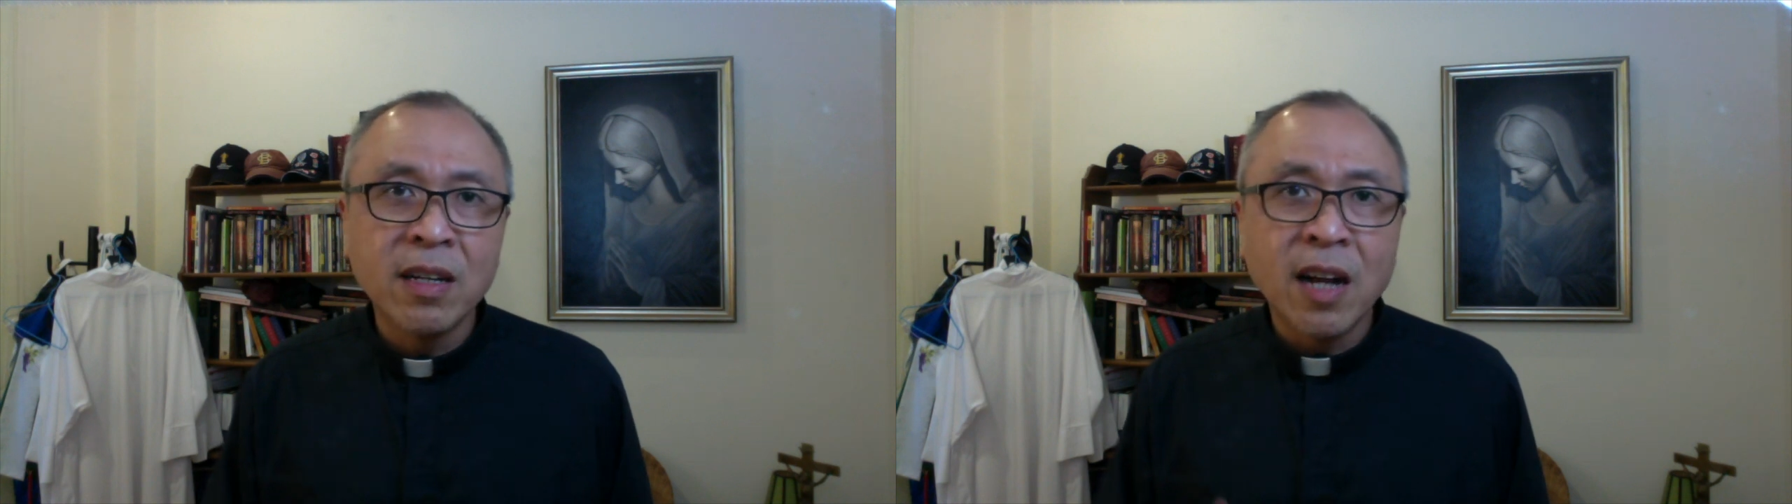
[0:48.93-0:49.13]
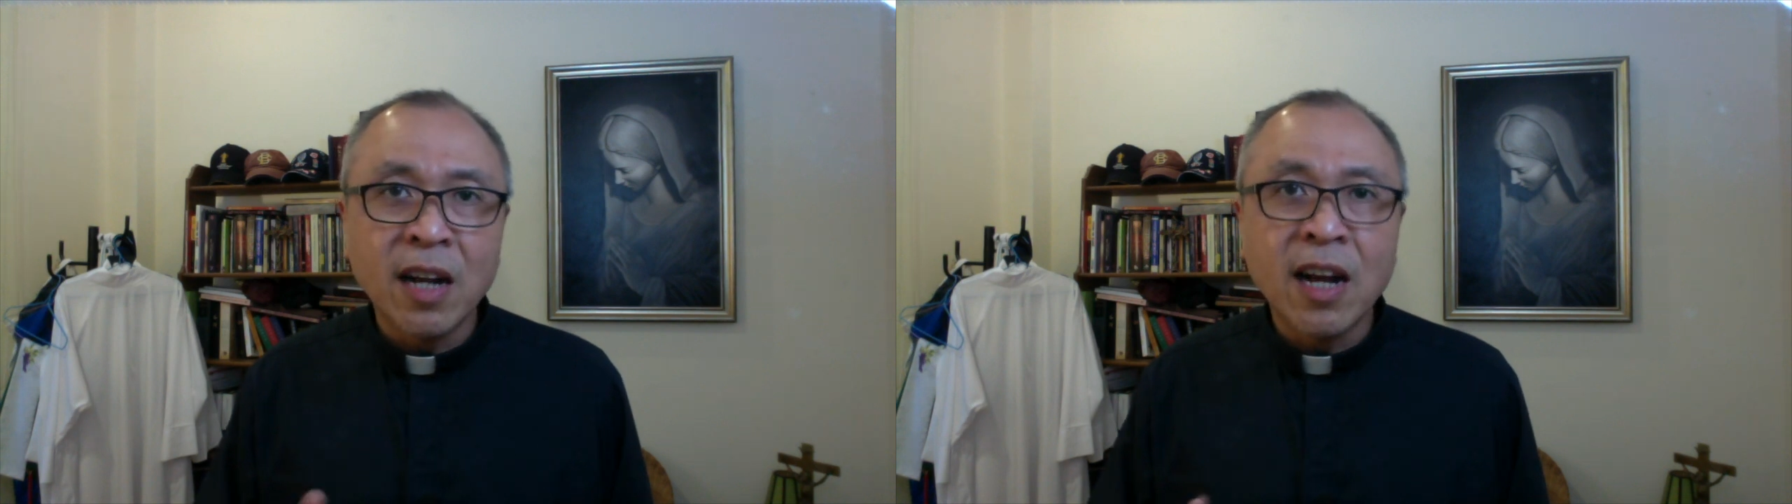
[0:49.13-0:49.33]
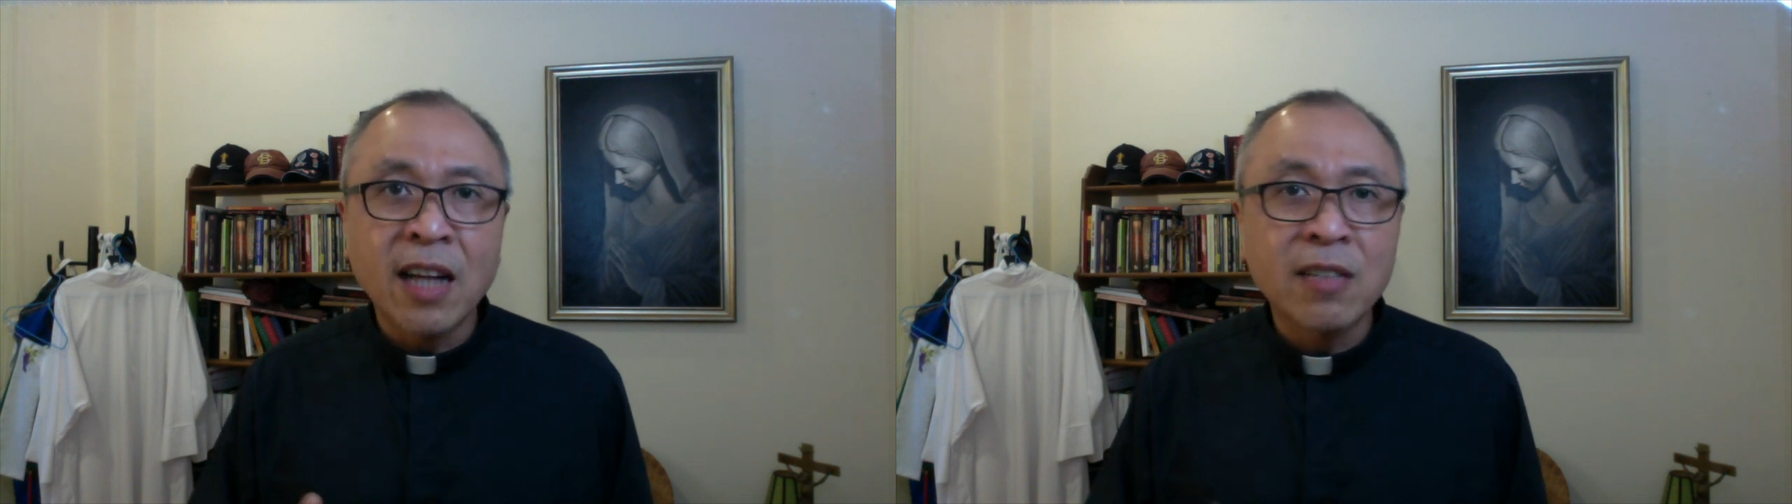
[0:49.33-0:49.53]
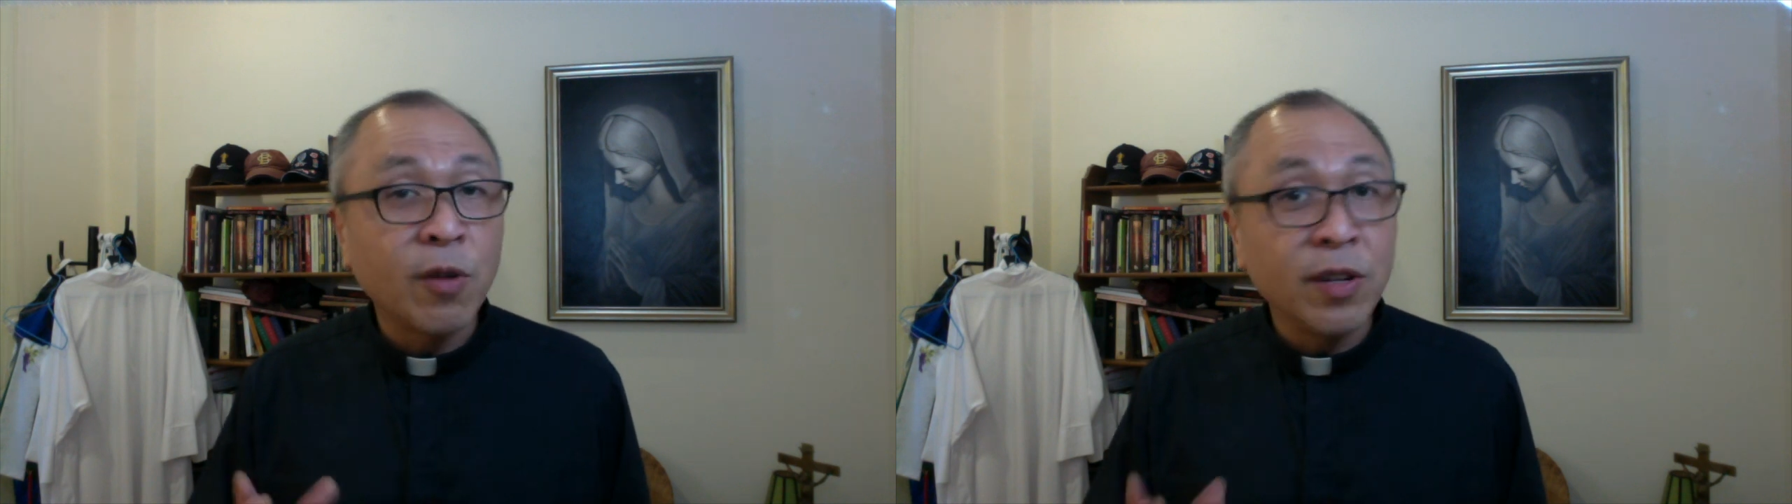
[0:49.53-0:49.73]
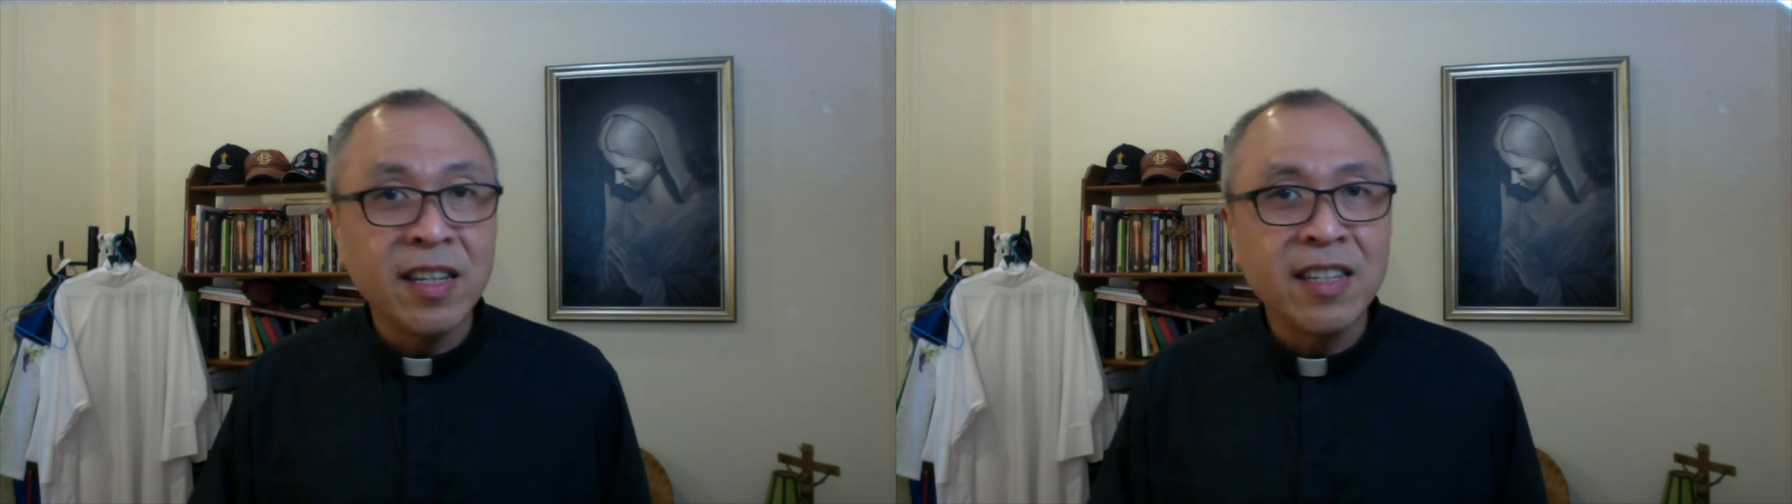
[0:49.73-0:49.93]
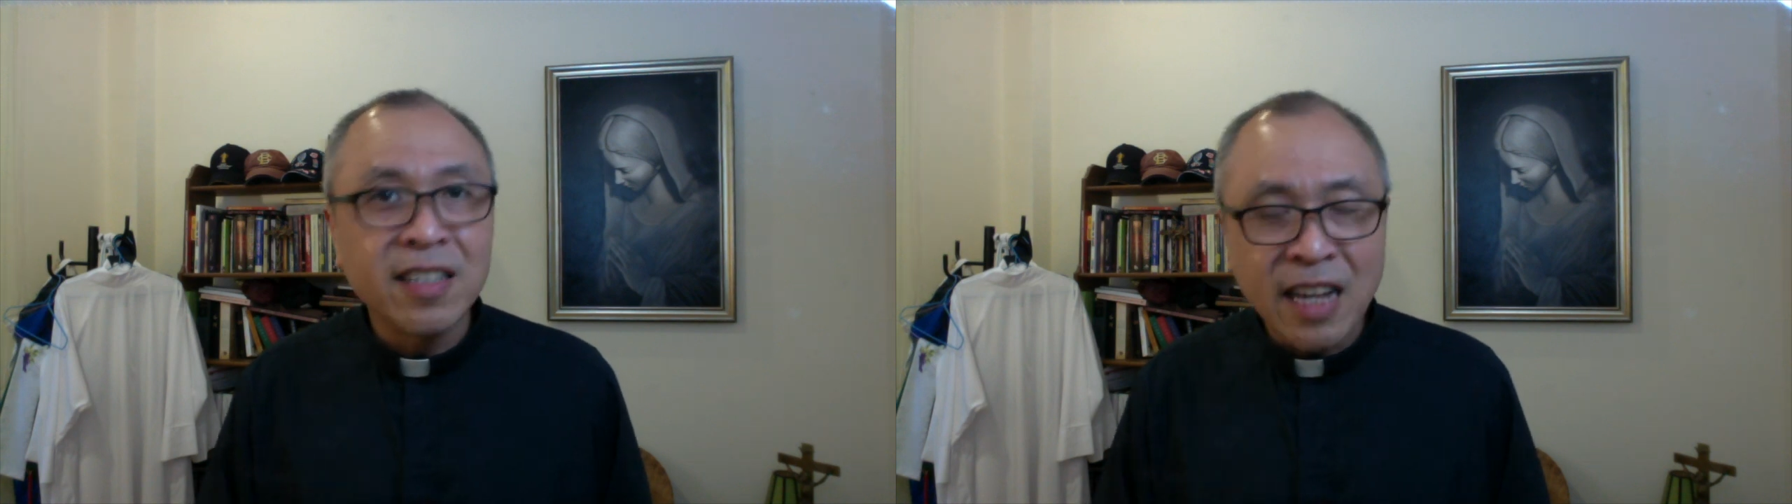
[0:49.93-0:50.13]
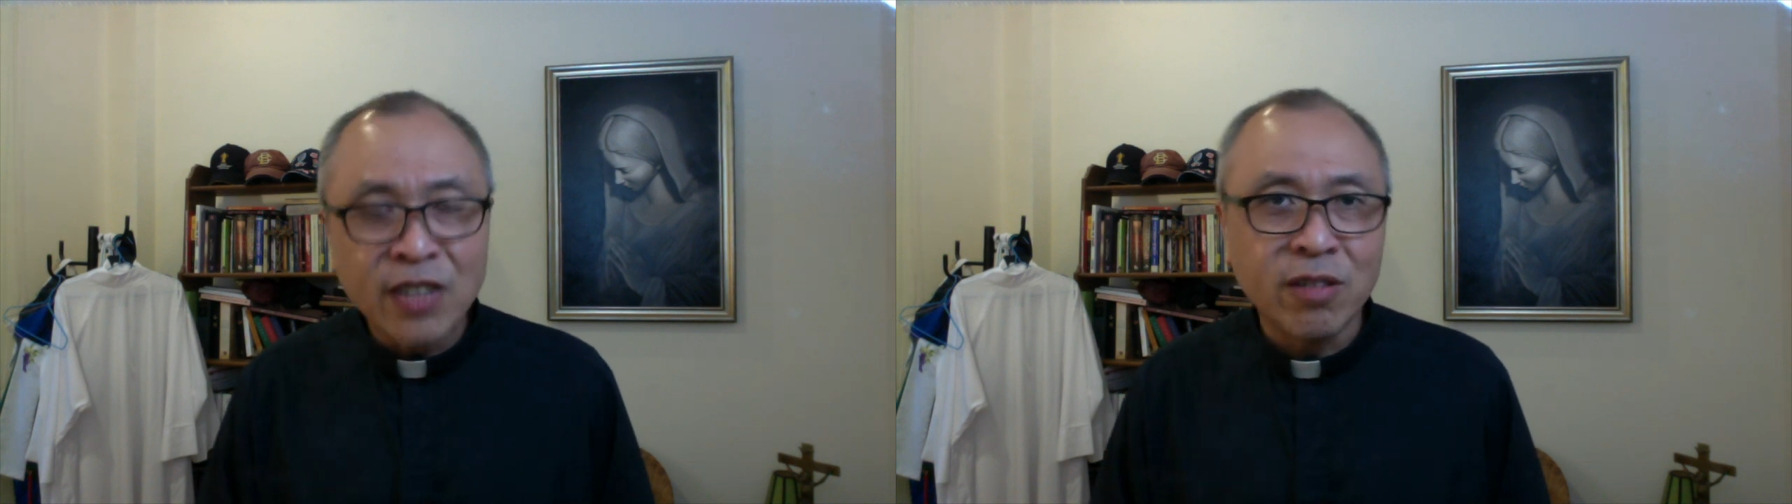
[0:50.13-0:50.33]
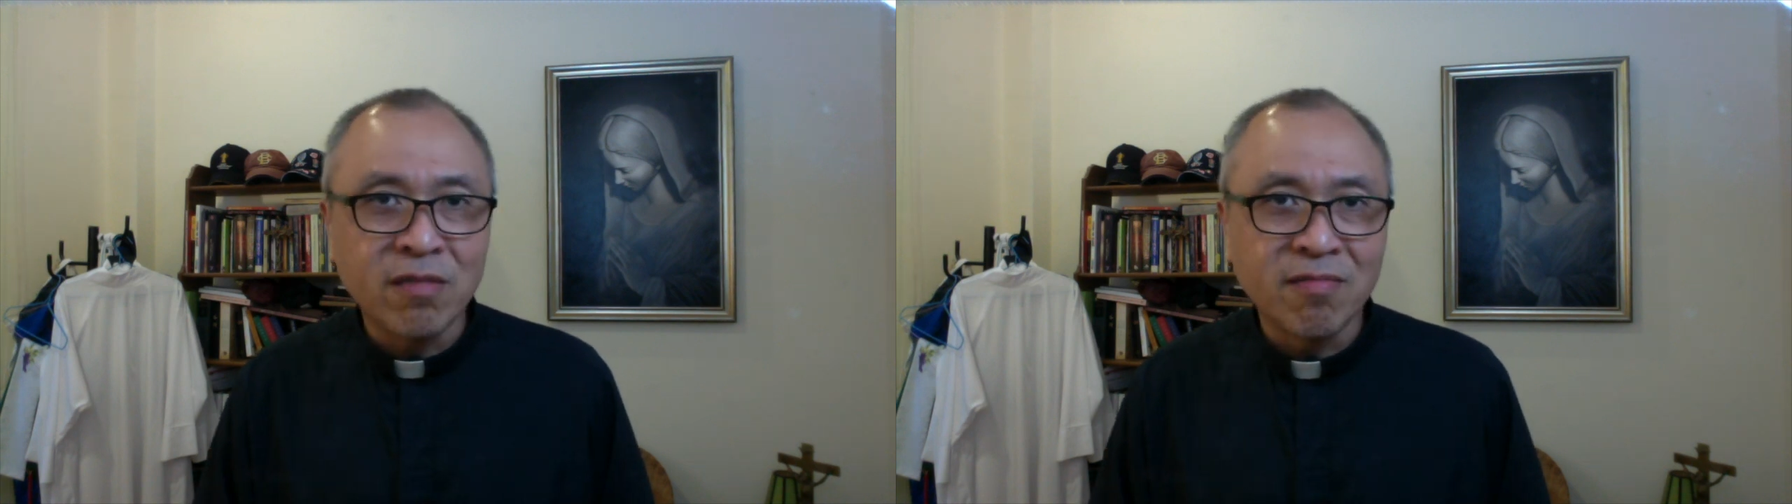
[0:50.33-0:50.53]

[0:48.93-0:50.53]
and ask for his intercession.